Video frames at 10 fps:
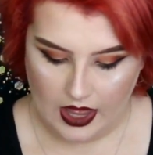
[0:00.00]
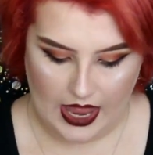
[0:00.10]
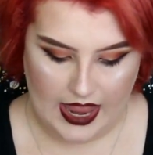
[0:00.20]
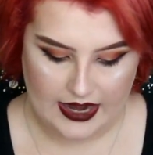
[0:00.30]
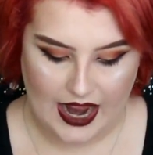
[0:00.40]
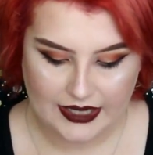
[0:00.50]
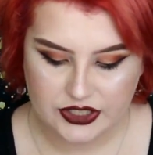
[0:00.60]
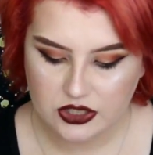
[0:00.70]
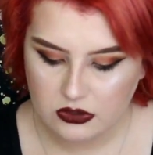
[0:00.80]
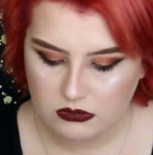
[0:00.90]
And I
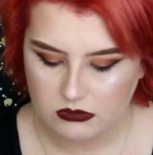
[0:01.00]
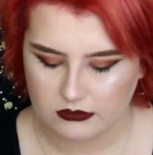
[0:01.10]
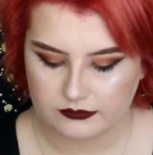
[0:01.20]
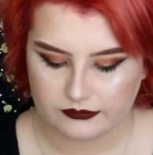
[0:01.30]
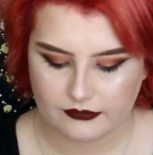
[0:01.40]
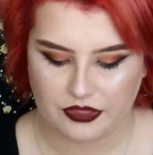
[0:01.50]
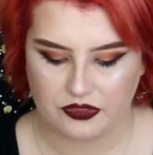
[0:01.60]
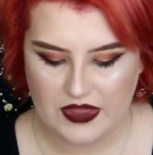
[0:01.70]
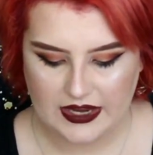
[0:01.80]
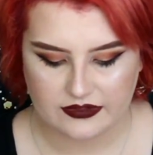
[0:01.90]
do
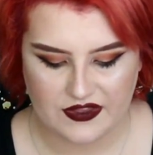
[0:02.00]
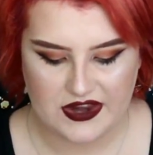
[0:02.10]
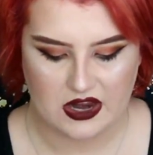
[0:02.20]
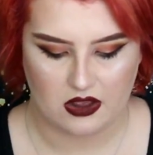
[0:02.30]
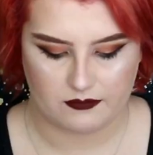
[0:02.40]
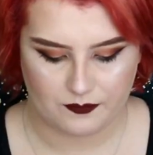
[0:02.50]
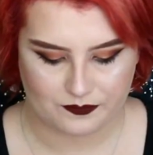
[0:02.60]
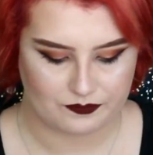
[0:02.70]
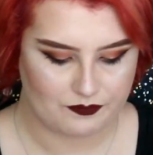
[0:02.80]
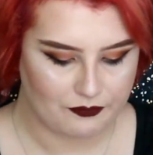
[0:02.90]
think they
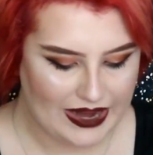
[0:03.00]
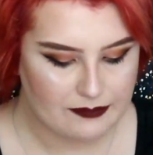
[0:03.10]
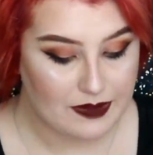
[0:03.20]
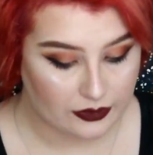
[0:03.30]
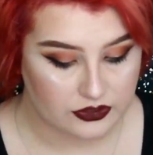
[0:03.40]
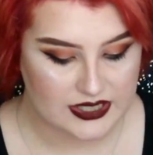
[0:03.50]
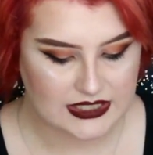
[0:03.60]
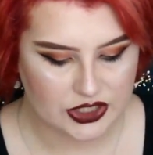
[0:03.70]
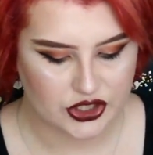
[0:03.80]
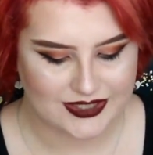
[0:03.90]
made better
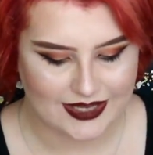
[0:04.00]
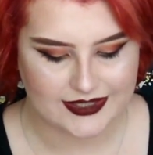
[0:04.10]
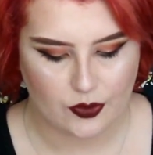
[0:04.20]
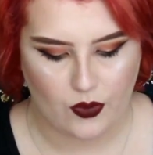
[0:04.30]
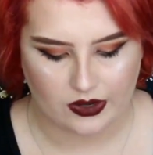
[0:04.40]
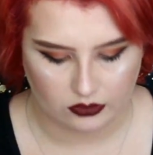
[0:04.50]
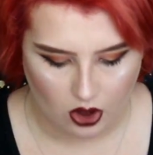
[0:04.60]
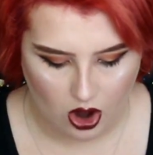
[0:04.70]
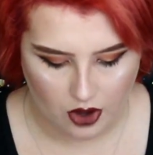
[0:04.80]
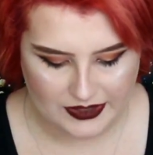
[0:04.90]
decisions as they went
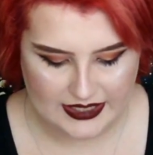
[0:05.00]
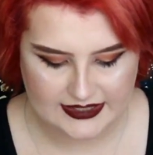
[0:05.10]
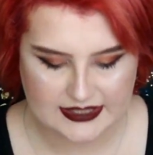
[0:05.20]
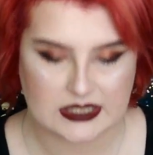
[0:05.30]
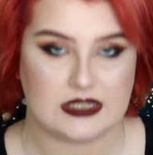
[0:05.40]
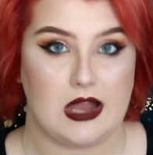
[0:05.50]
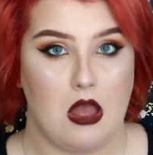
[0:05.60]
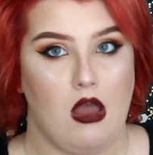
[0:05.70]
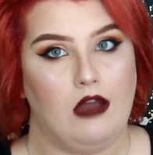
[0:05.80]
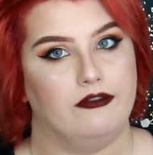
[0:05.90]
along, because this is
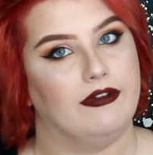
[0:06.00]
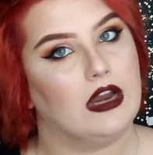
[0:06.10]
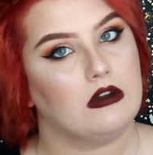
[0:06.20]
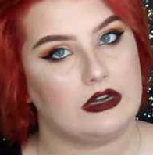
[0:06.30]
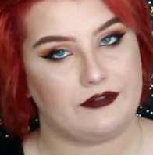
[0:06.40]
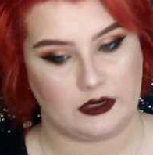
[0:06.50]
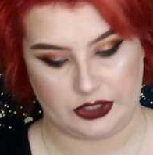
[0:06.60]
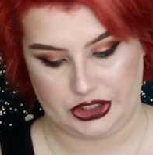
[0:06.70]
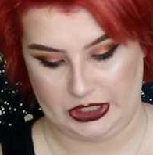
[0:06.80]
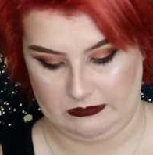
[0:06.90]
very,
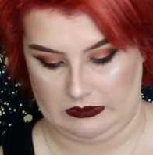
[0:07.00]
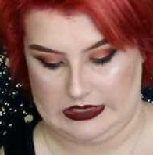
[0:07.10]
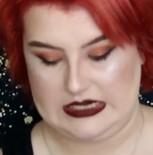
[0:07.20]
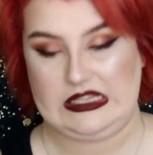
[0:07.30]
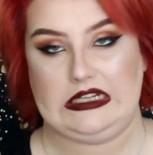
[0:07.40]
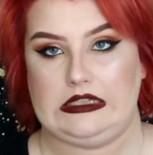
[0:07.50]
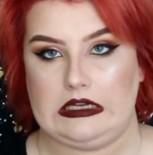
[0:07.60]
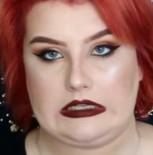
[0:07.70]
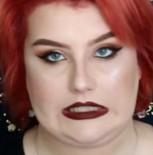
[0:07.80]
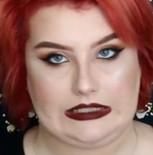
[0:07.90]
very shimmery. Like
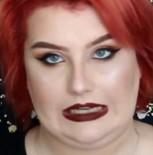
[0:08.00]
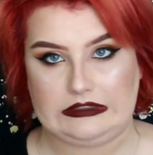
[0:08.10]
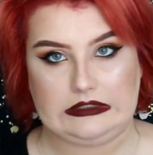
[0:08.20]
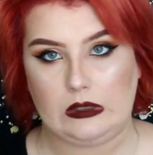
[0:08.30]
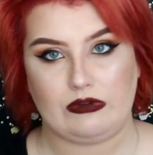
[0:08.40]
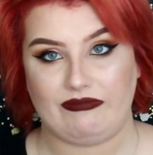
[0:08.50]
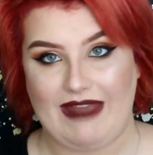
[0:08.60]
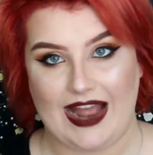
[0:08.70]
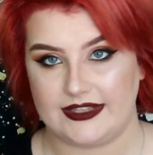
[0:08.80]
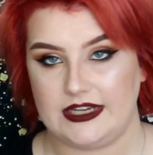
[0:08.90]
there's no
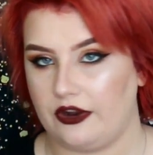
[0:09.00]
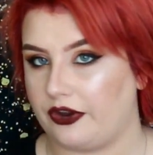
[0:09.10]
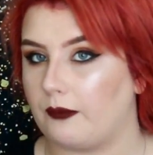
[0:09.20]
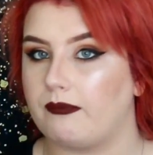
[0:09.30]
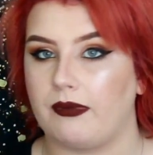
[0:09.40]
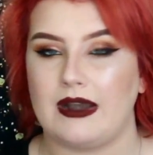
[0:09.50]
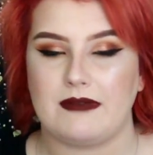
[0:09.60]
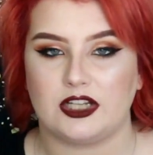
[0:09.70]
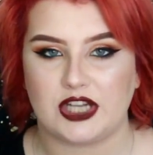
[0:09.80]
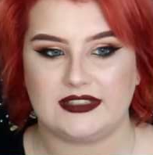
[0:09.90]
mattes here. You're pretty
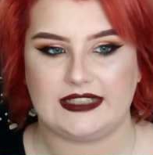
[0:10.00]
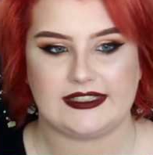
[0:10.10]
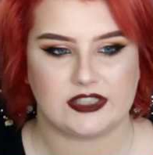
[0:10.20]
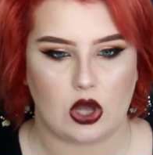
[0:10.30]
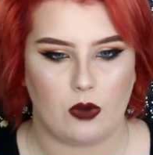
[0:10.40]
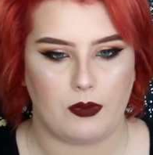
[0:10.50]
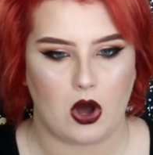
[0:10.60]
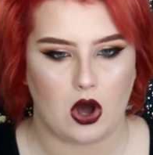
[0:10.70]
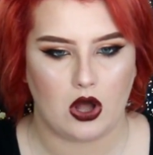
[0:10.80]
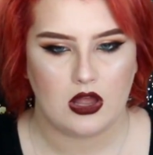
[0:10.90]
much a disco
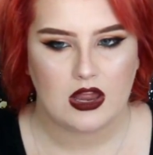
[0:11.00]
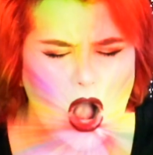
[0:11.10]
ball.